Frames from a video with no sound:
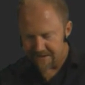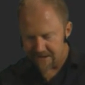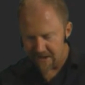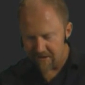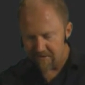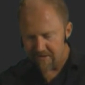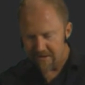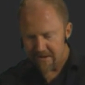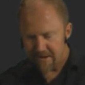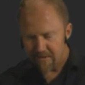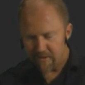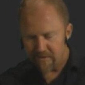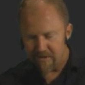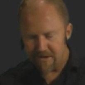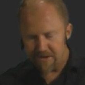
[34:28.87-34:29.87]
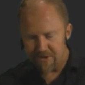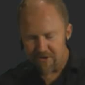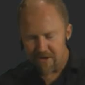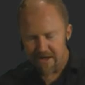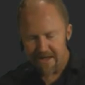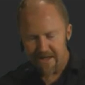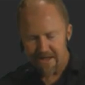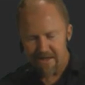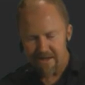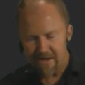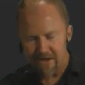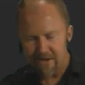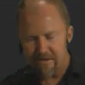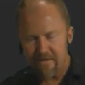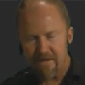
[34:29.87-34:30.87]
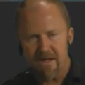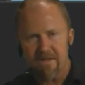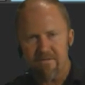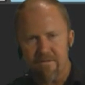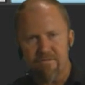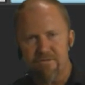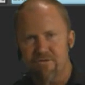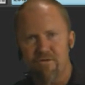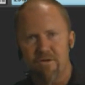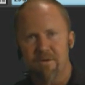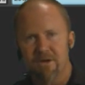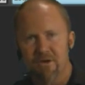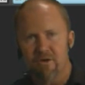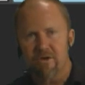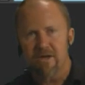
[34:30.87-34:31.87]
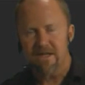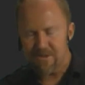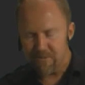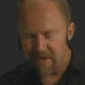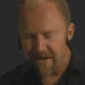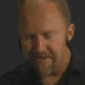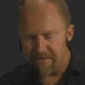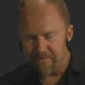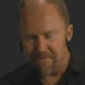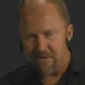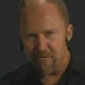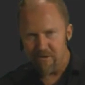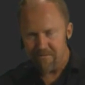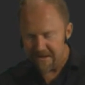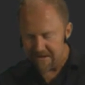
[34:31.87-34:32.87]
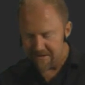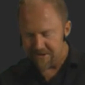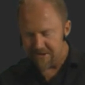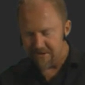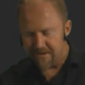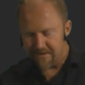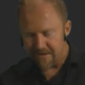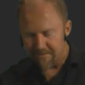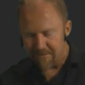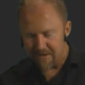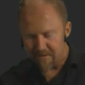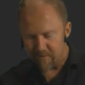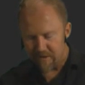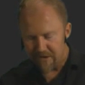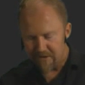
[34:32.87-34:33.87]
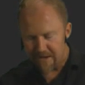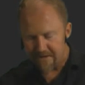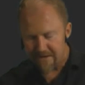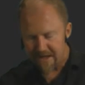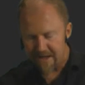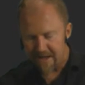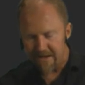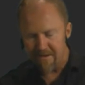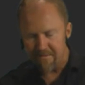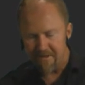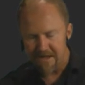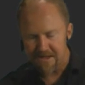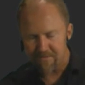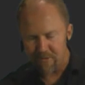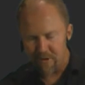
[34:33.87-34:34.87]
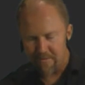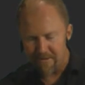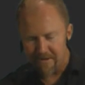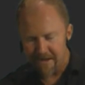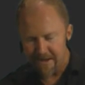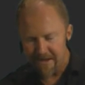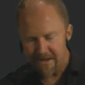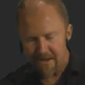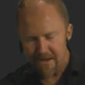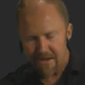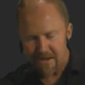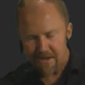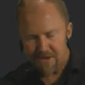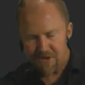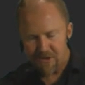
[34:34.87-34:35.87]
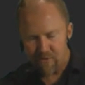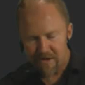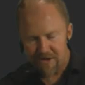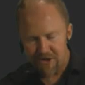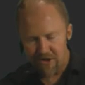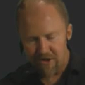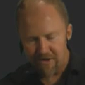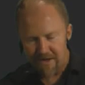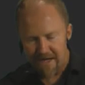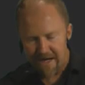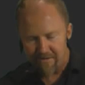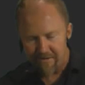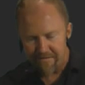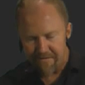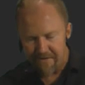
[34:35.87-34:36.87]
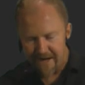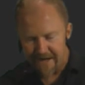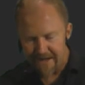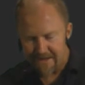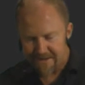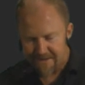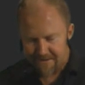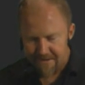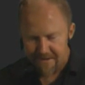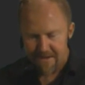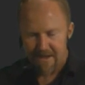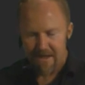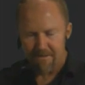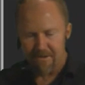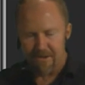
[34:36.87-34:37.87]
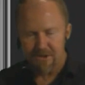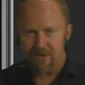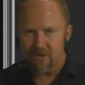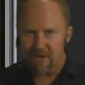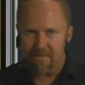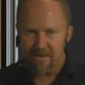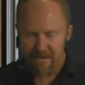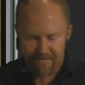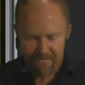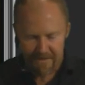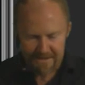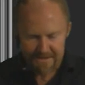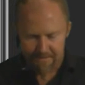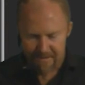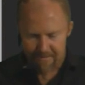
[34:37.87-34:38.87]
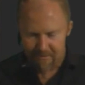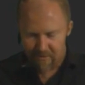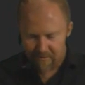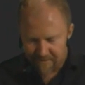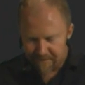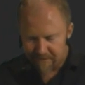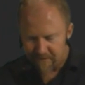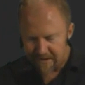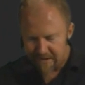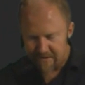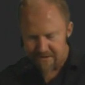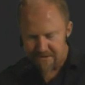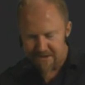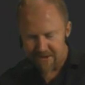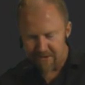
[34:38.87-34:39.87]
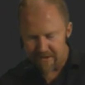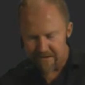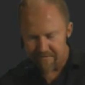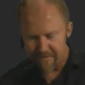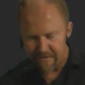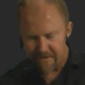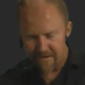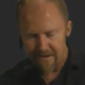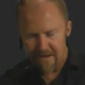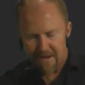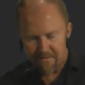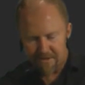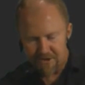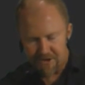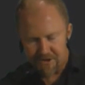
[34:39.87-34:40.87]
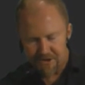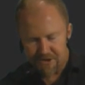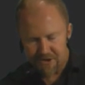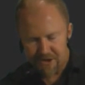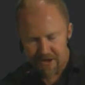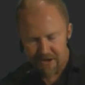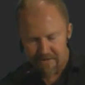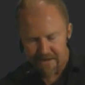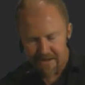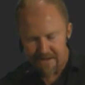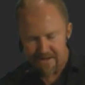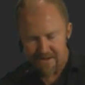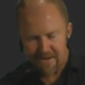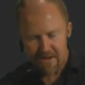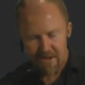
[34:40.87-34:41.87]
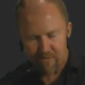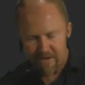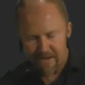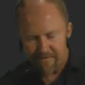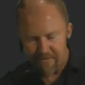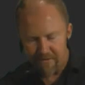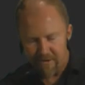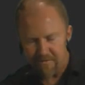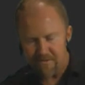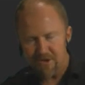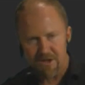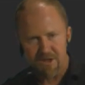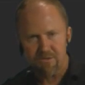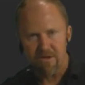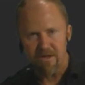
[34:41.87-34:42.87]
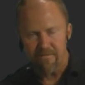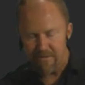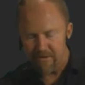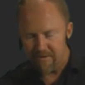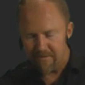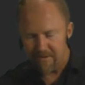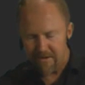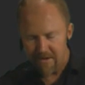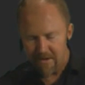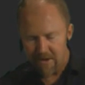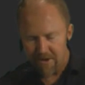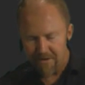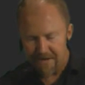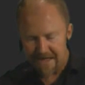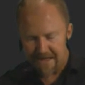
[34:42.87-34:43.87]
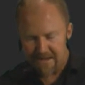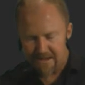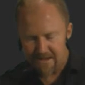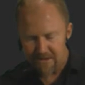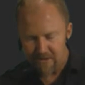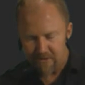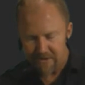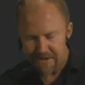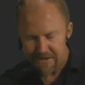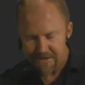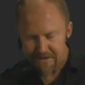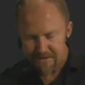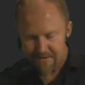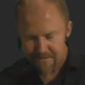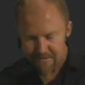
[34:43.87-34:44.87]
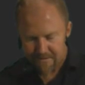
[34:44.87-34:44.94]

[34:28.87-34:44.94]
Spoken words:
So we've got a dry. You'd think from a noise waveform you wouldn't be able to do anything, but when you get that in the mix properly, switch on our effects. I'm going to talk about the effects a bit more before I continue everything, but just to show you this, reverb, just reverb on that noise.